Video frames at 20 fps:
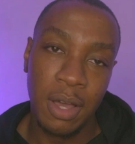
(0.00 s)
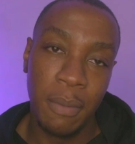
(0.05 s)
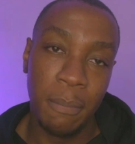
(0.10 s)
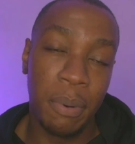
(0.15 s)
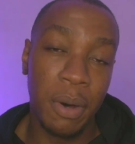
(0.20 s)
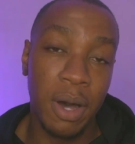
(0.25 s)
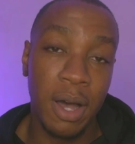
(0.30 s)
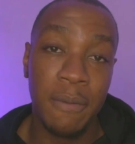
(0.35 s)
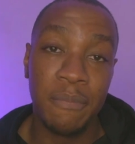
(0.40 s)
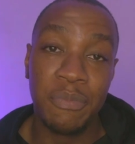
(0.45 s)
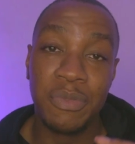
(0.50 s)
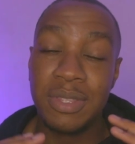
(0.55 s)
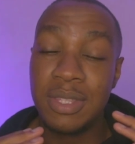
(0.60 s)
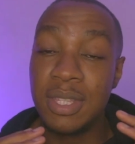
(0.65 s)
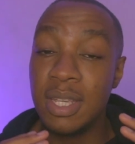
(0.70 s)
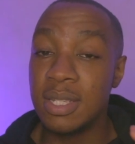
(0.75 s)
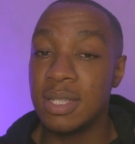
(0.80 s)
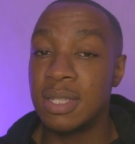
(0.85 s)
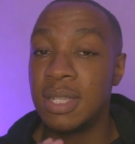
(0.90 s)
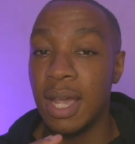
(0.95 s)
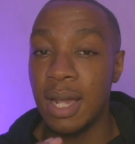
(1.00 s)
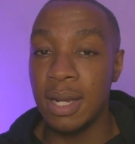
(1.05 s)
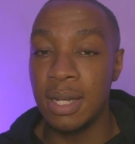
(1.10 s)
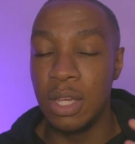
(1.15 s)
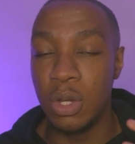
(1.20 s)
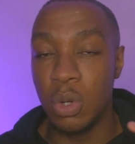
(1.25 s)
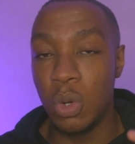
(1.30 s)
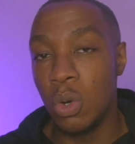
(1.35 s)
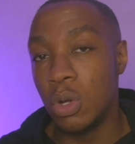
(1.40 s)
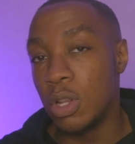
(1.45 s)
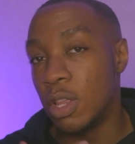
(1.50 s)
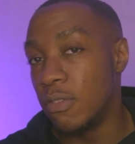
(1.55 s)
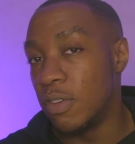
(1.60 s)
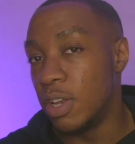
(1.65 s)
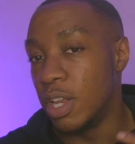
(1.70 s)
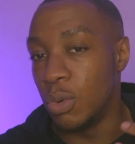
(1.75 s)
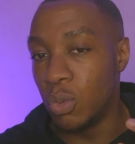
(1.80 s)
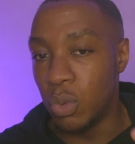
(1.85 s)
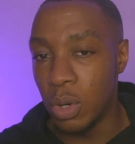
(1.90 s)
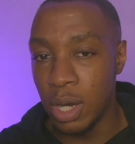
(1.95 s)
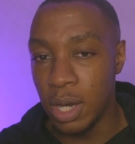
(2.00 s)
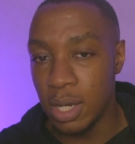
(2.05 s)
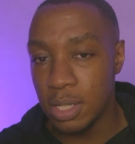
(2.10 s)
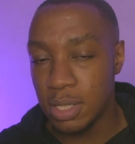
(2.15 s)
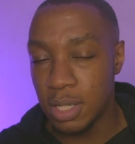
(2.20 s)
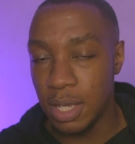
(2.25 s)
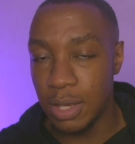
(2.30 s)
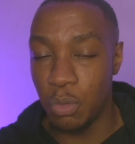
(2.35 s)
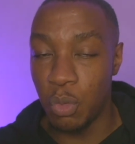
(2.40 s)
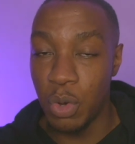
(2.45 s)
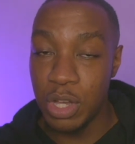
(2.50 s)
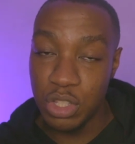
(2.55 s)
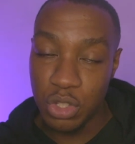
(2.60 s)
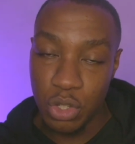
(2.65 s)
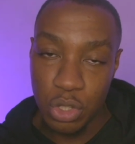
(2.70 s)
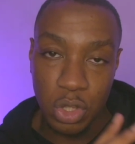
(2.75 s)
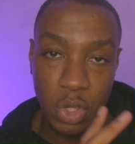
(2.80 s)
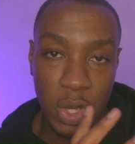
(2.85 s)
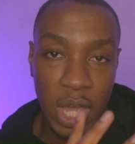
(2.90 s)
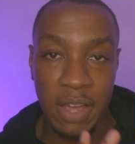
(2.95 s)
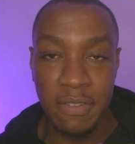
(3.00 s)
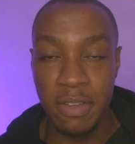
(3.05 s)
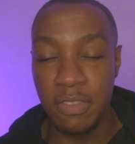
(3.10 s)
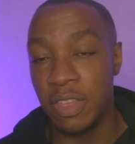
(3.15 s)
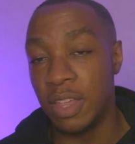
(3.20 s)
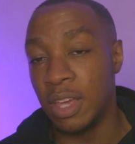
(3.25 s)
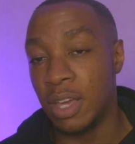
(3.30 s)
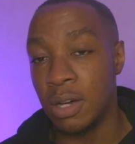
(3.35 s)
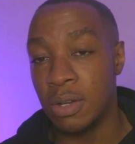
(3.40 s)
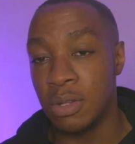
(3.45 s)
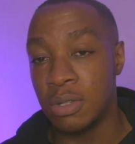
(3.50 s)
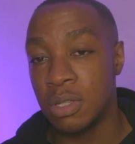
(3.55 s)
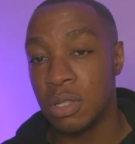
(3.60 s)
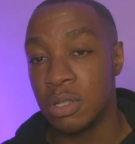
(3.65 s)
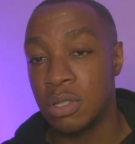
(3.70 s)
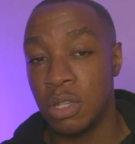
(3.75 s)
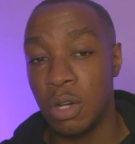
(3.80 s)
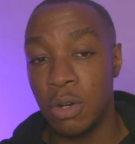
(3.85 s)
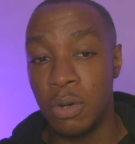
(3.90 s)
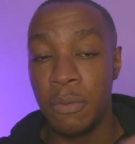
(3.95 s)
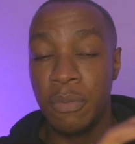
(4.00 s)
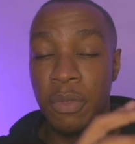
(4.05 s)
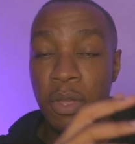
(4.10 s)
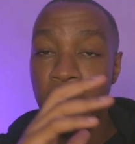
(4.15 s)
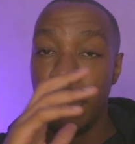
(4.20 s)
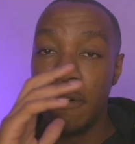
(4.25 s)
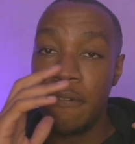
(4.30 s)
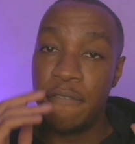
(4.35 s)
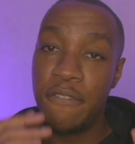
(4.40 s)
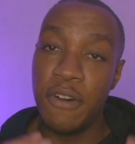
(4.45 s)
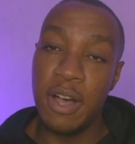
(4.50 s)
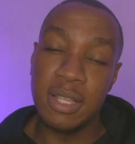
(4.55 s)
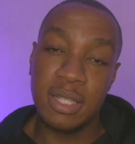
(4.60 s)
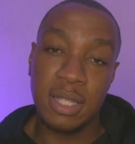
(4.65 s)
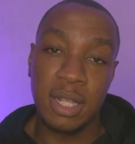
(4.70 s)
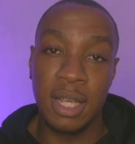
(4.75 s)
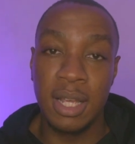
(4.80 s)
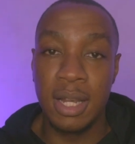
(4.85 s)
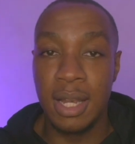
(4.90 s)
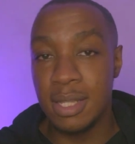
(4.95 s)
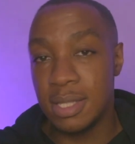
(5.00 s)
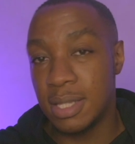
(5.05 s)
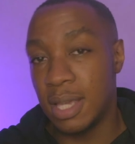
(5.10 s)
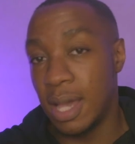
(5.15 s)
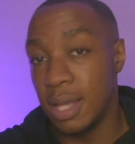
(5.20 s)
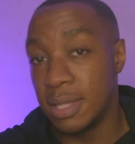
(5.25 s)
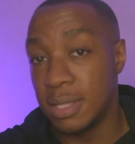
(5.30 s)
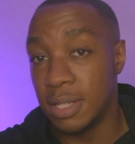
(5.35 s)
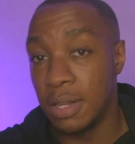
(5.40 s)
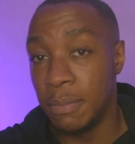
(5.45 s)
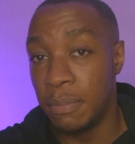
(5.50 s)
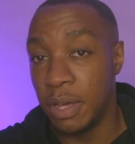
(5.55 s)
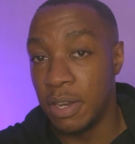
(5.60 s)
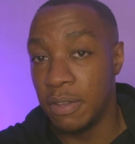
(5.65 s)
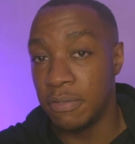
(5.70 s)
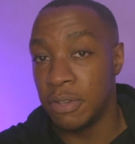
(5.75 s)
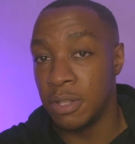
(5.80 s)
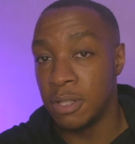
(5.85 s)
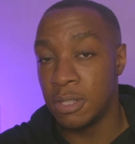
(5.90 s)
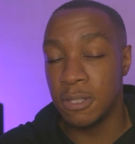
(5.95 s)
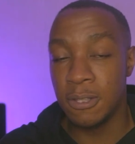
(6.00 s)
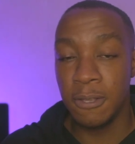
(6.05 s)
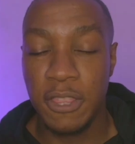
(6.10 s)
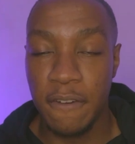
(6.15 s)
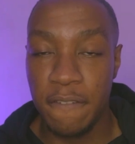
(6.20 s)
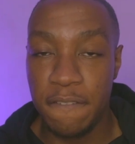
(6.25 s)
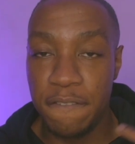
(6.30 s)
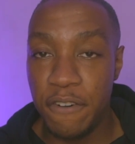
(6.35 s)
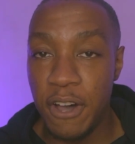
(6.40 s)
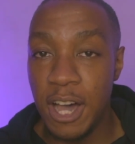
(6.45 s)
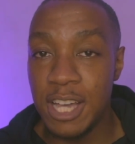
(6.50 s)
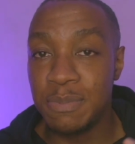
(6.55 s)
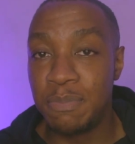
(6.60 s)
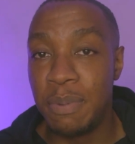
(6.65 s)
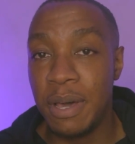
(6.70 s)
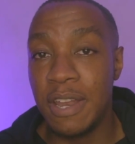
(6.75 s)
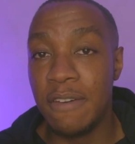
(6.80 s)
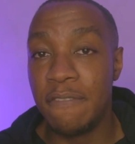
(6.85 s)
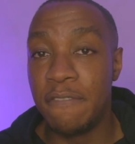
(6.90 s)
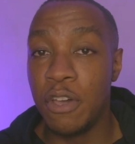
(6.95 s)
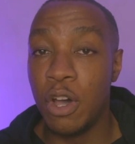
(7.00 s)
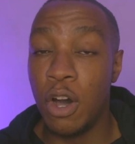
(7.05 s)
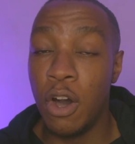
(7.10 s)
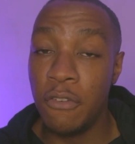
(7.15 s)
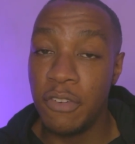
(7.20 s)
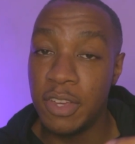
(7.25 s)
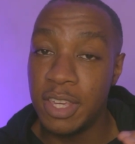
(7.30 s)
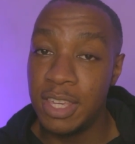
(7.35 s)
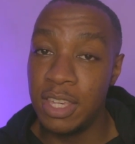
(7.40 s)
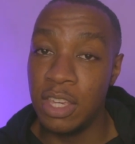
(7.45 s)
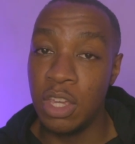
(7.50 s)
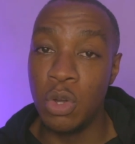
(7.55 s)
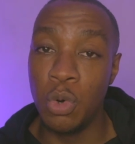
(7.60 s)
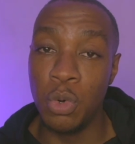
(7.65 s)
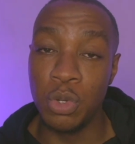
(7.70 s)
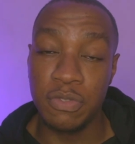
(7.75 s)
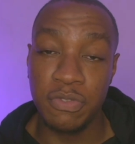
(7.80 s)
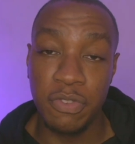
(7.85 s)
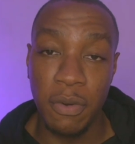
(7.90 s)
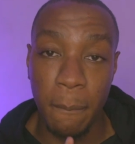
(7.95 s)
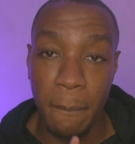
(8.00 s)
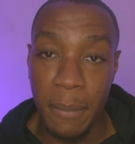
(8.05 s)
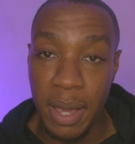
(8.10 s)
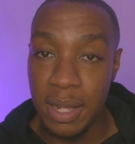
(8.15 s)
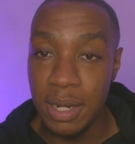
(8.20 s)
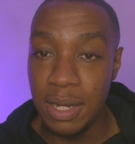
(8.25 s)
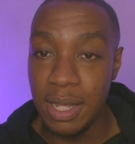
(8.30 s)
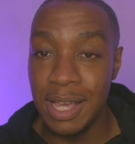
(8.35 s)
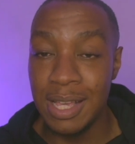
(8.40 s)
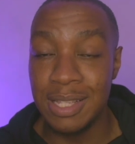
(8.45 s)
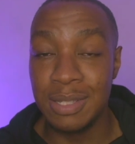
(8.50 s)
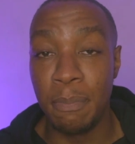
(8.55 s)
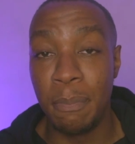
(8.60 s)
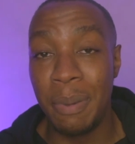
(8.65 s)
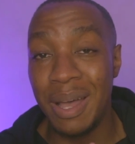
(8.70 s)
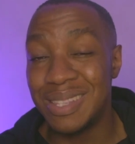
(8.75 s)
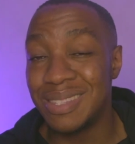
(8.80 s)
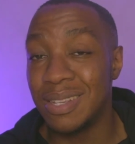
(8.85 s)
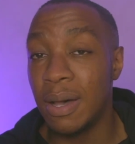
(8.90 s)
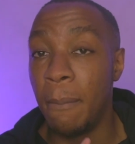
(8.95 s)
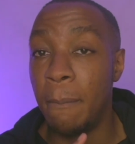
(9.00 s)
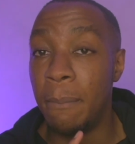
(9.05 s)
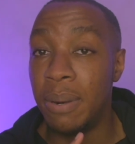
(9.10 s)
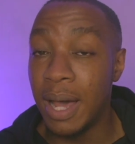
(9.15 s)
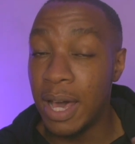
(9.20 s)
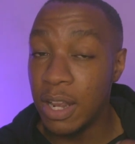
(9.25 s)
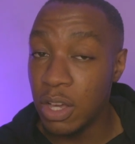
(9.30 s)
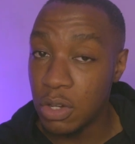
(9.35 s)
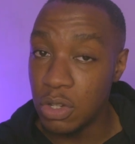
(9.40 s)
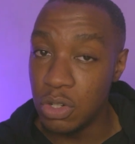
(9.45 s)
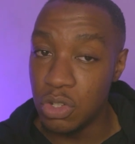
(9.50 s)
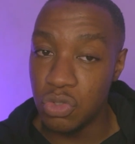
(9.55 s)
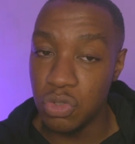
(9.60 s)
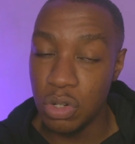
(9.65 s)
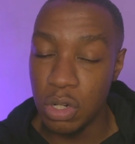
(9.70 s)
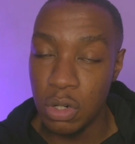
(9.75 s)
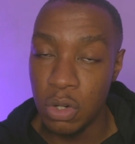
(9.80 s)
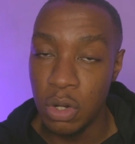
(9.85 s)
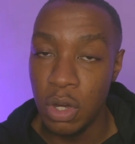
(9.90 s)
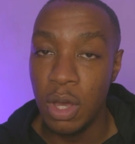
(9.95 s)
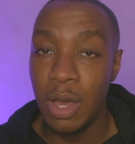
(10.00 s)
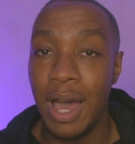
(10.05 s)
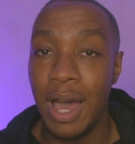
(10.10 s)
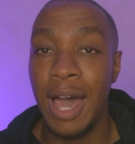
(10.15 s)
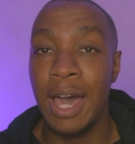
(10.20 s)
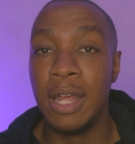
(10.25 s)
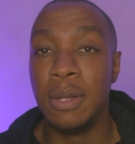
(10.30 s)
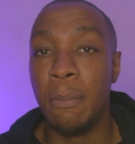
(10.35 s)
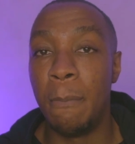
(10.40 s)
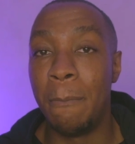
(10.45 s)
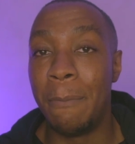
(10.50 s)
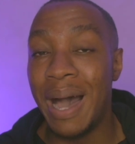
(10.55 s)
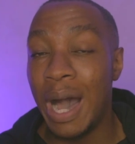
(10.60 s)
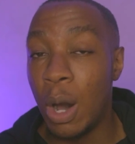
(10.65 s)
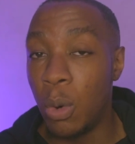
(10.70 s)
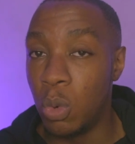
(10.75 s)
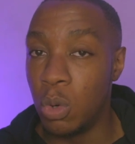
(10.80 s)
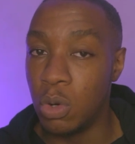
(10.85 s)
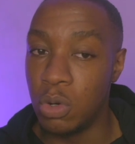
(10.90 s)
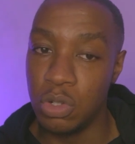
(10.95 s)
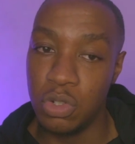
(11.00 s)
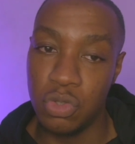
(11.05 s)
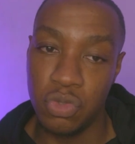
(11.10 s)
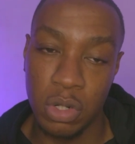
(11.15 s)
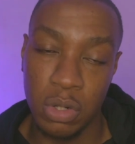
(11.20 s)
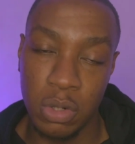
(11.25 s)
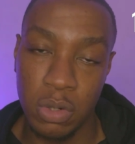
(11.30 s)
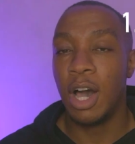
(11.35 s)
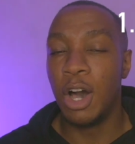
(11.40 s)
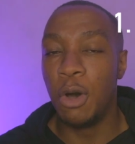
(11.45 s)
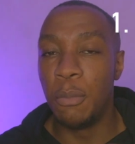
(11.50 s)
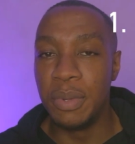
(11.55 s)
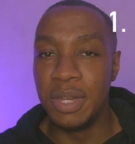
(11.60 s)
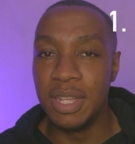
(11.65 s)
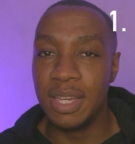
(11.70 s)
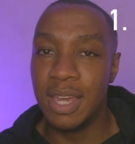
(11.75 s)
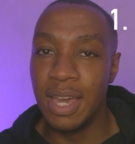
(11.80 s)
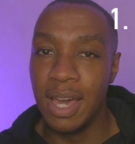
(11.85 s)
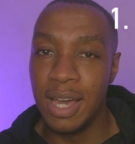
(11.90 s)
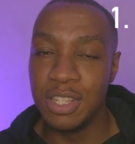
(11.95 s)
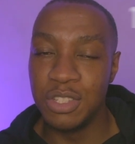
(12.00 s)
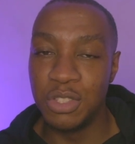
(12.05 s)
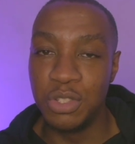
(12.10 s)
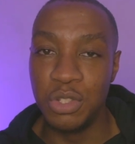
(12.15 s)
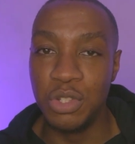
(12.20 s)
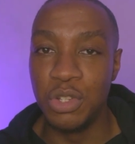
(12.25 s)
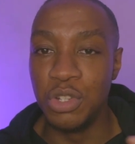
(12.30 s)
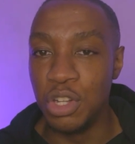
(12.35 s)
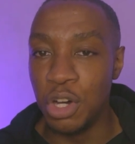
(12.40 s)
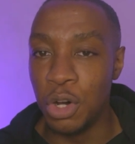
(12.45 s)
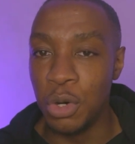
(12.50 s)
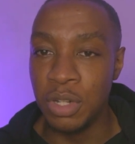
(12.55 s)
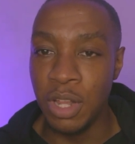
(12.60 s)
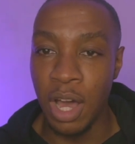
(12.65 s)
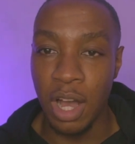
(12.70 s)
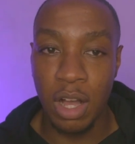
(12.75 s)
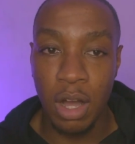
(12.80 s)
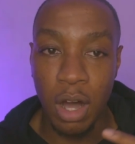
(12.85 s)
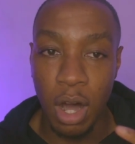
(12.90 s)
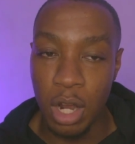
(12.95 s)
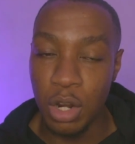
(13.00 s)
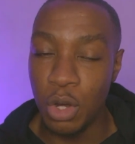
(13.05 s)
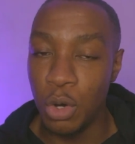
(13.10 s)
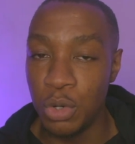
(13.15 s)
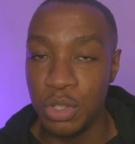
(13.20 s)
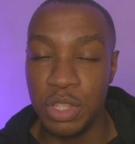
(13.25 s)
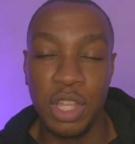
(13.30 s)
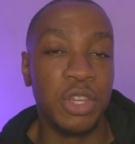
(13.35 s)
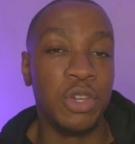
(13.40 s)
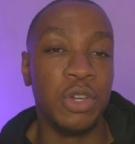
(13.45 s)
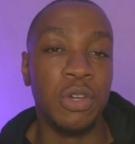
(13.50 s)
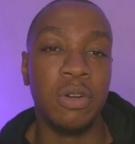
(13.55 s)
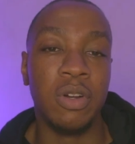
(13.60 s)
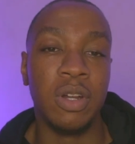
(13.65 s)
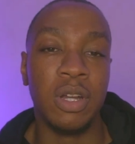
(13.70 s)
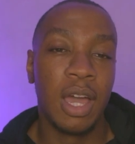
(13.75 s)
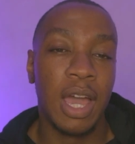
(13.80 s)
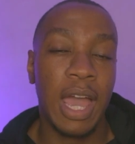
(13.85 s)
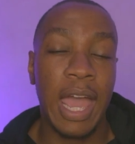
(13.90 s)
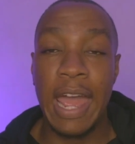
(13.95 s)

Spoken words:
But this technique only really works once you do everything else. So firstly, let's get into the benefits. The first benefit of Kegels for men is better bladder control and bowel control. How many guys do you know that can't hold their urine?